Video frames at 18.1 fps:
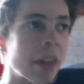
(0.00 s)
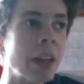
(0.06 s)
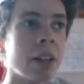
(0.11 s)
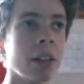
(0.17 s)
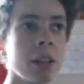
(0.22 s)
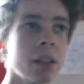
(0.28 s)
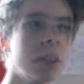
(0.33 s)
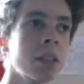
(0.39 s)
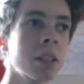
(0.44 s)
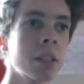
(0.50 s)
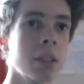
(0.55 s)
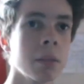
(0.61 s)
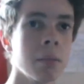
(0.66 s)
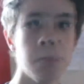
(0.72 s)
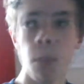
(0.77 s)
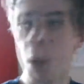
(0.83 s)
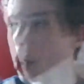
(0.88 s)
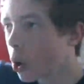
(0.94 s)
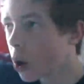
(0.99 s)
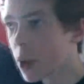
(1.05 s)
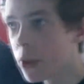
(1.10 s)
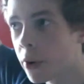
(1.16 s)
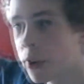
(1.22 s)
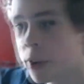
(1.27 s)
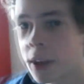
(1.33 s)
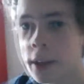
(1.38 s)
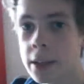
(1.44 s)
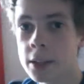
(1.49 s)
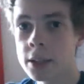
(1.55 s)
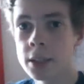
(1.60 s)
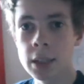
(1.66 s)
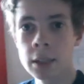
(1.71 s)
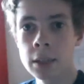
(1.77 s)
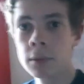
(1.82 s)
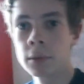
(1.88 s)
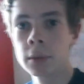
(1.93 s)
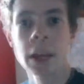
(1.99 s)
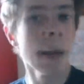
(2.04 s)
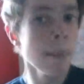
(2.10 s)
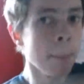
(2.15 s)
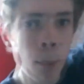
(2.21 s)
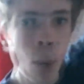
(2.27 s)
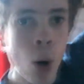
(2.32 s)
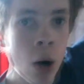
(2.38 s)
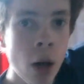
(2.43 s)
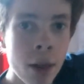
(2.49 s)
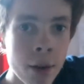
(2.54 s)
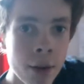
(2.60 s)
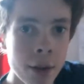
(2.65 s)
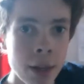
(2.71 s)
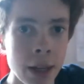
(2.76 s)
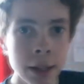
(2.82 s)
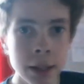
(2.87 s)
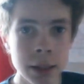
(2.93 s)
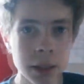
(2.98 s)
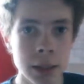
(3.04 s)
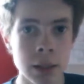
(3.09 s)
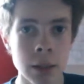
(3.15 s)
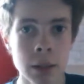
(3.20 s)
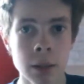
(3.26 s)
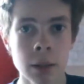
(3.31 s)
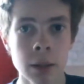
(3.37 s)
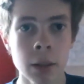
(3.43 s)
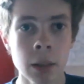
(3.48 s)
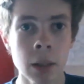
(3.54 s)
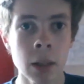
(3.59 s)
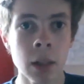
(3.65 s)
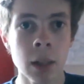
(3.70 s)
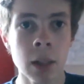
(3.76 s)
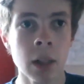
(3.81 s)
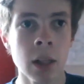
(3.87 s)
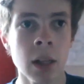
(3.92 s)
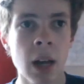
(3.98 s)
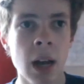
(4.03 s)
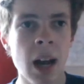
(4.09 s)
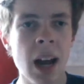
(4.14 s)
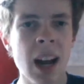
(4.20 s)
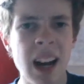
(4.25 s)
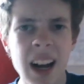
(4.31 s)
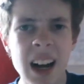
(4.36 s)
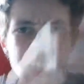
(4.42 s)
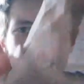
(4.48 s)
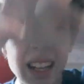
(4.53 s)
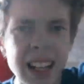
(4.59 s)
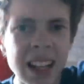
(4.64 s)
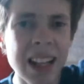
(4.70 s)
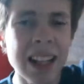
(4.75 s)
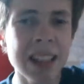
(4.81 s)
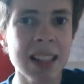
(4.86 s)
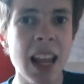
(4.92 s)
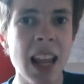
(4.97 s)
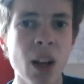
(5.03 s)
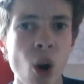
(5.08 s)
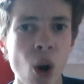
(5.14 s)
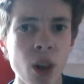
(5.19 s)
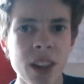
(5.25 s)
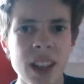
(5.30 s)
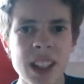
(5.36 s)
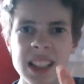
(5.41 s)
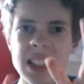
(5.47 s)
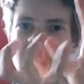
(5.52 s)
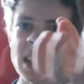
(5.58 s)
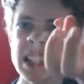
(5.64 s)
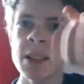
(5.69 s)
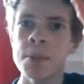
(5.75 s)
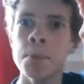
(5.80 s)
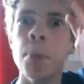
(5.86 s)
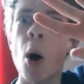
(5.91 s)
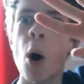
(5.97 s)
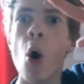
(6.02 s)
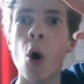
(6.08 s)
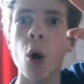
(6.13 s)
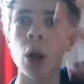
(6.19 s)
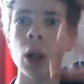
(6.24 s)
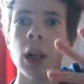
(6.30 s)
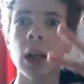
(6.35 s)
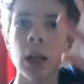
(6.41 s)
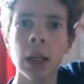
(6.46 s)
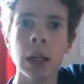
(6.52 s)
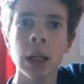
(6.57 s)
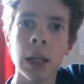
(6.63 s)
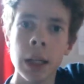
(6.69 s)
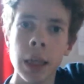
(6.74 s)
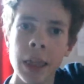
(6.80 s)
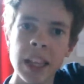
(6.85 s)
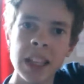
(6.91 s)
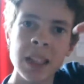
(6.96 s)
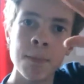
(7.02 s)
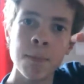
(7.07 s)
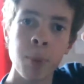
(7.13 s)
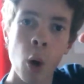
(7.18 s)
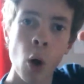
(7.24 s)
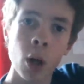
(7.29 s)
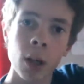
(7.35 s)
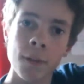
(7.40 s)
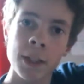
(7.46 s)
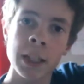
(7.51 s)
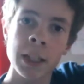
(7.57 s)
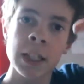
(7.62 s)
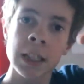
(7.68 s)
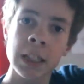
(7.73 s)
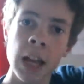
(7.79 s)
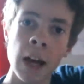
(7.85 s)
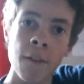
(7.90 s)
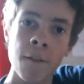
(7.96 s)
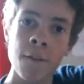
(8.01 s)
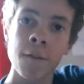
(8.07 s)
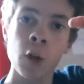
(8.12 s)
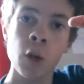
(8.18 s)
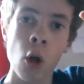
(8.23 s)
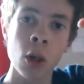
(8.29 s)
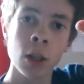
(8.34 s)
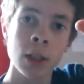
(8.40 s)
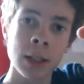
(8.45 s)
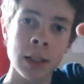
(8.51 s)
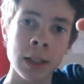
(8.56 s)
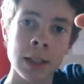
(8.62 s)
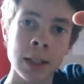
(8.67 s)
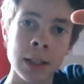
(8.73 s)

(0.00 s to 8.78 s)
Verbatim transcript: things, more other things, and yet more other things, and uh, it's like on this this ball, this ball of stuff called